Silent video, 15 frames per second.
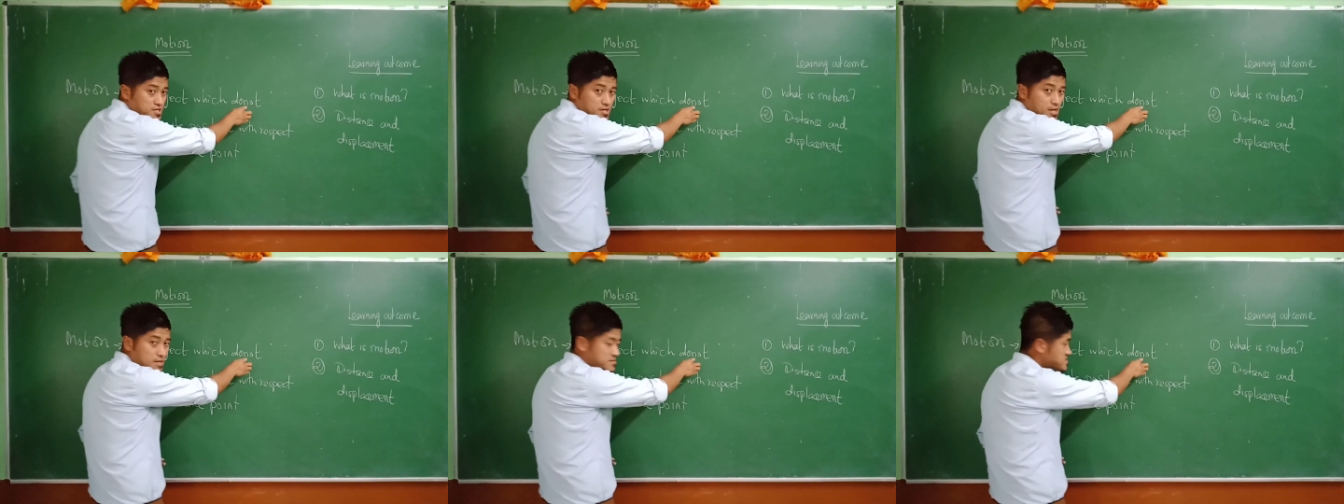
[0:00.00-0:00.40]

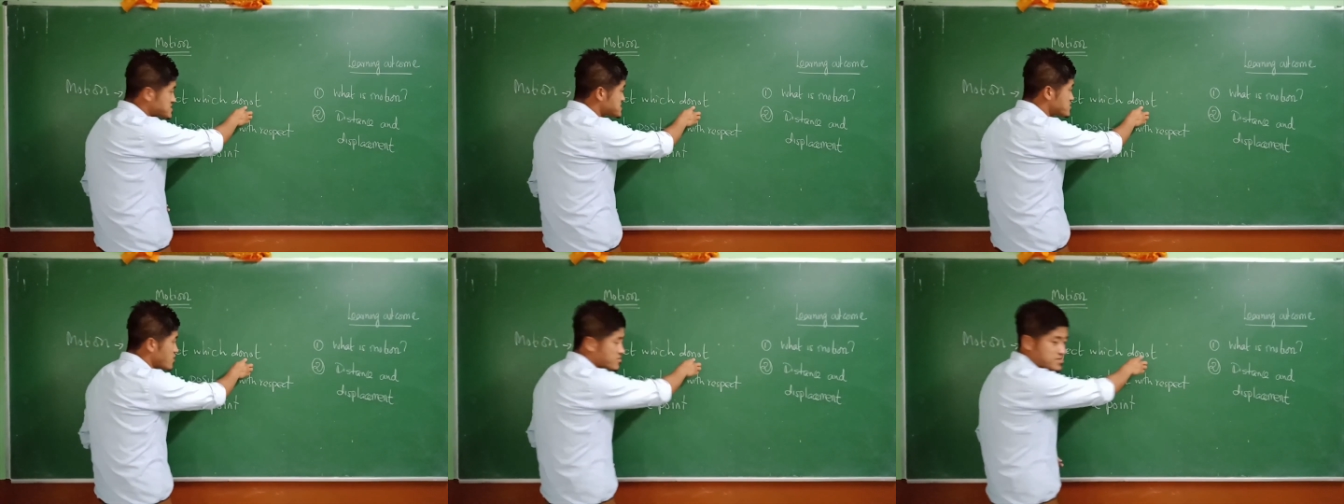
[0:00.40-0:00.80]
now this
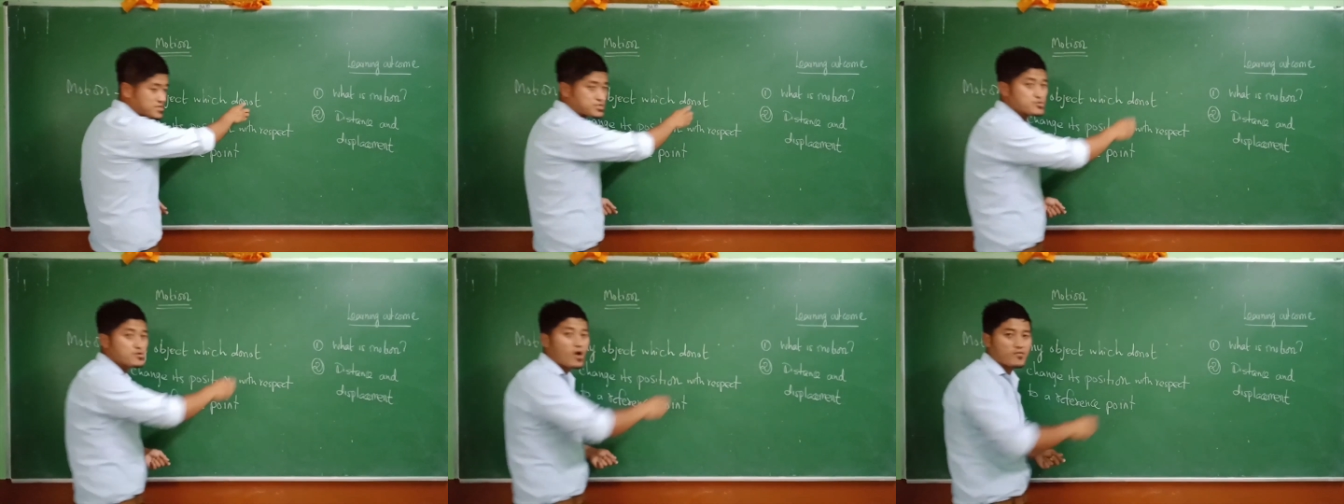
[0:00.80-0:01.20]
is not the
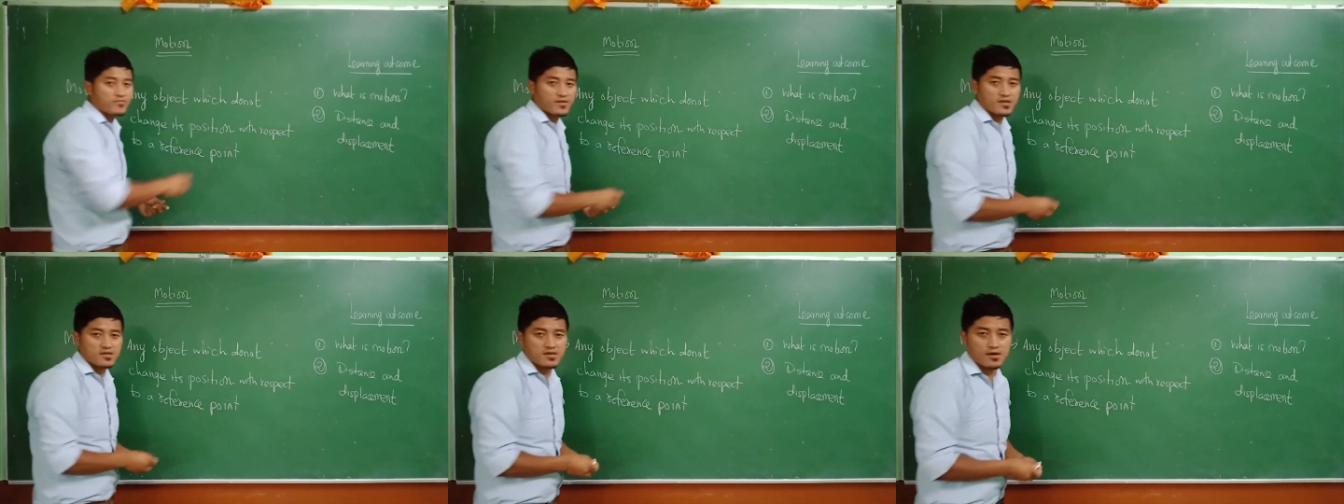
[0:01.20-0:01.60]
do not
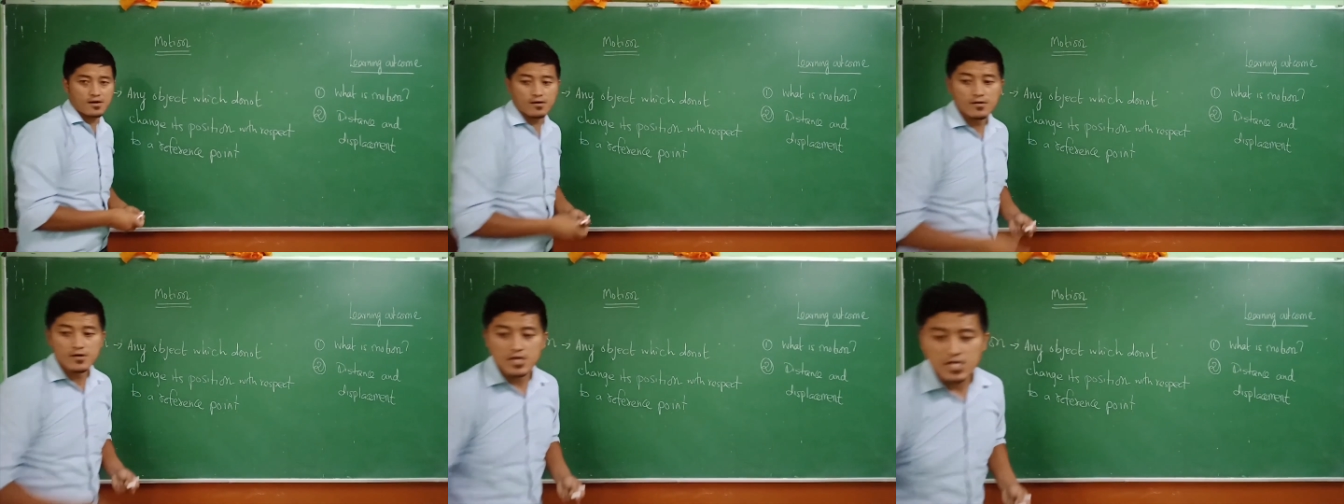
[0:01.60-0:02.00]
thing
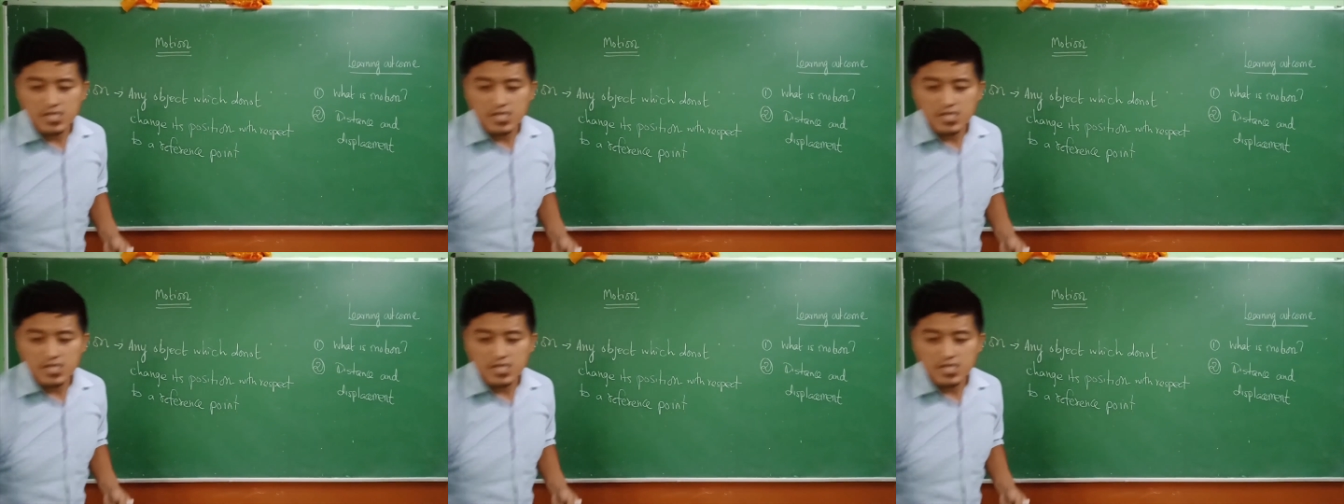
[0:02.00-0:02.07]
here.